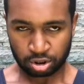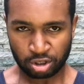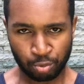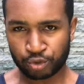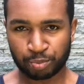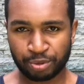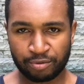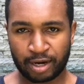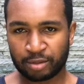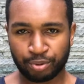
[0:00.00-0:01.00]
No one wants to be
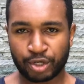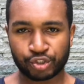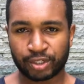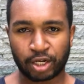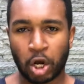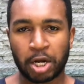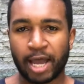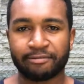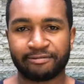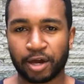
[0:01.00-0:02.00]
around a person that can't
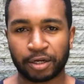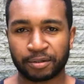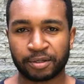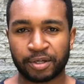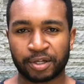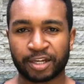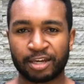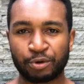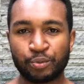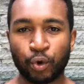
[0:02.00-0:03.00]
have fun. Okay,
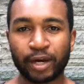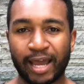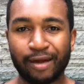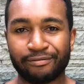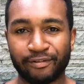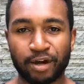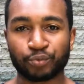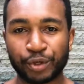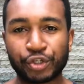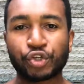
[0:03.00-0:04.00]
we want to have fun.
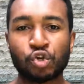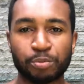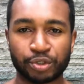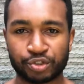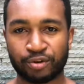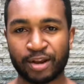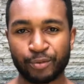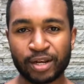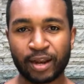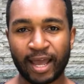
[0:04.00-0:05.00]
We're humans, right?
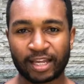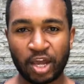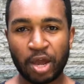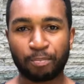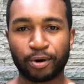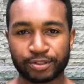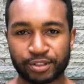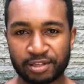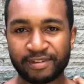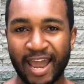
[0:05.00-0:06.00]
We like
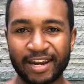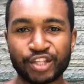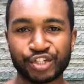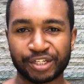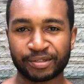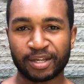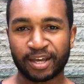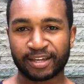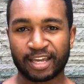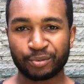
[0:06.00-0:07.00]
positive energy.
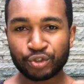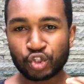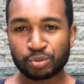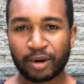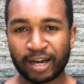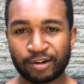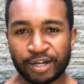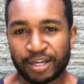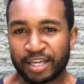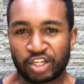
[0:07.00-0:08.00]
Okay, when you smile,
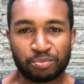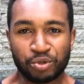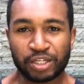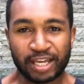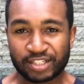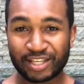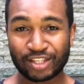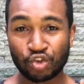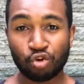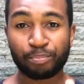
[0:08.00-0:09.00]
it communicates that
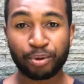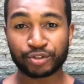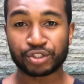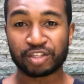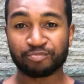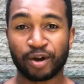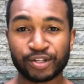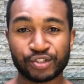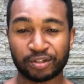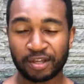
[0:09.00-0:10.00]
you're a positive
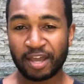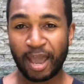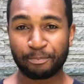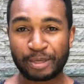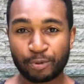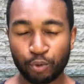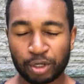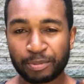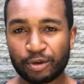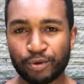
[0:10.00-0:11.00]
person and people want
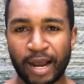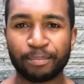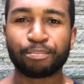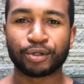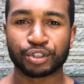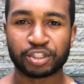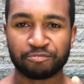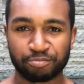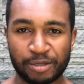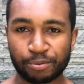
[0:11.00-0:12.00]
to be around
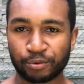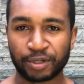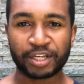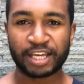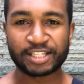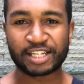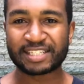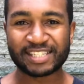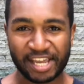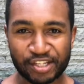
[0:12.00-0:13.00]
positive people. It's
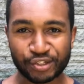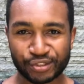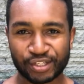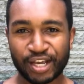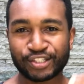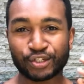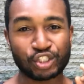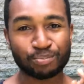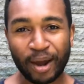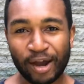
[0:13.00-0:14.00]
contagious. So
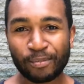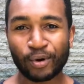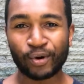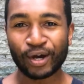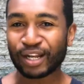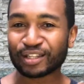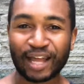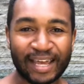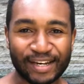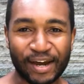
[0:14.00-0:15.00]
smile more,
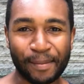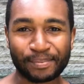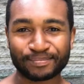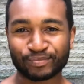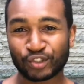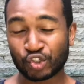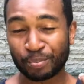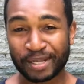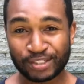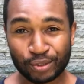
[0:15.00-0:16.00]
lighten up, stop
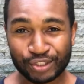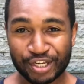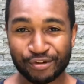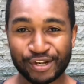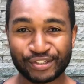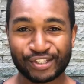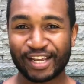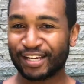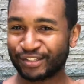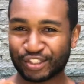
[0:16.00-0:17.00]
being so serious,
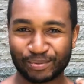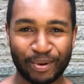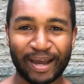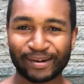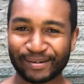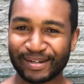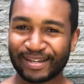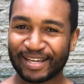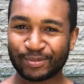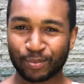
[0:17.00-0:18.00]
and just smile.
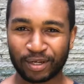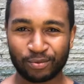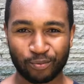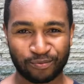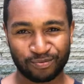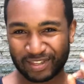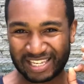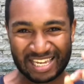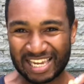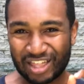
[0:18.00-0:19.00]
It's one of the
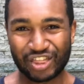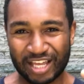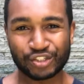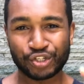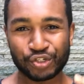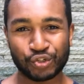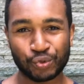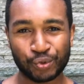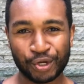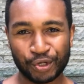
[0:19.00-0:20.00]
key things you can
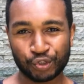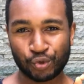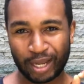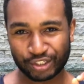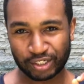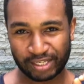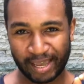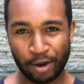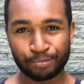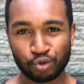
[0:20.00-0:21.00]
do to actually
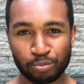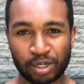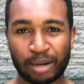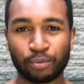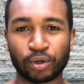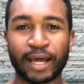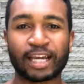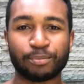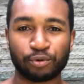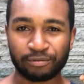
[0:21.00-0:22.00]
help you become more
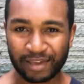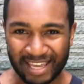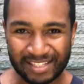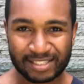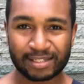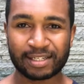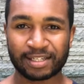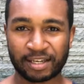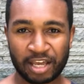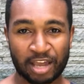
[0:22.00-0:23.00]
likable instantly.
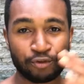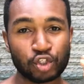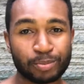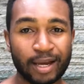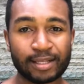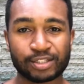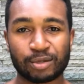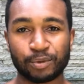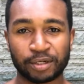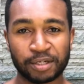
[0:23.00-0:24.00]
If you smile at
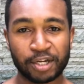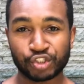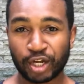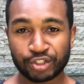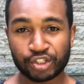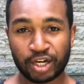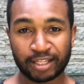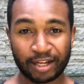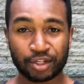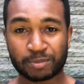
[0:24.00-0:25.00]
someone, chances are
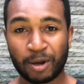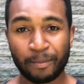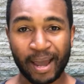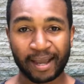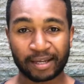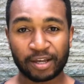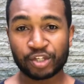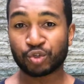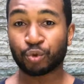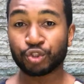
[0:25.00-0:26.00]
they're going to smile back.
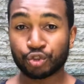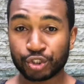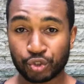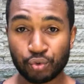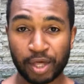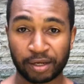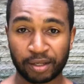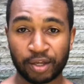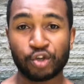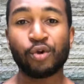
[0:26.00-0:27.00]
So what did you just do then?
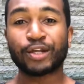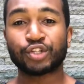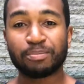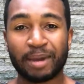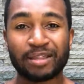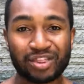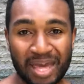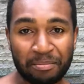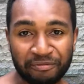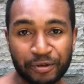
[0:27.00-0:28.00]
You actually made
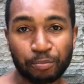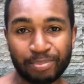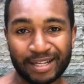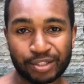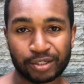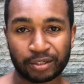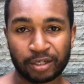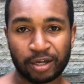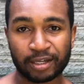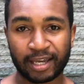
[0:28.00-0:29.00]
them feel better,
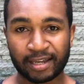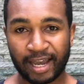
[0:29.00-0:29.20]
okay?